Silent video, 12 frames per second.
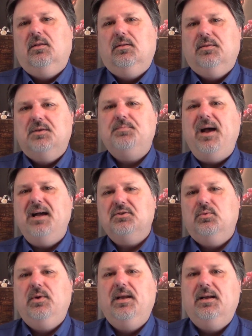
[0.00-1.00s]
This past
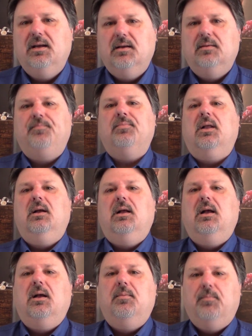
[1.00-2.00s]
week,
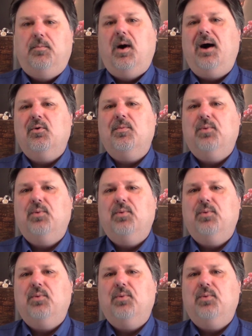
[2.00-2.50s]
our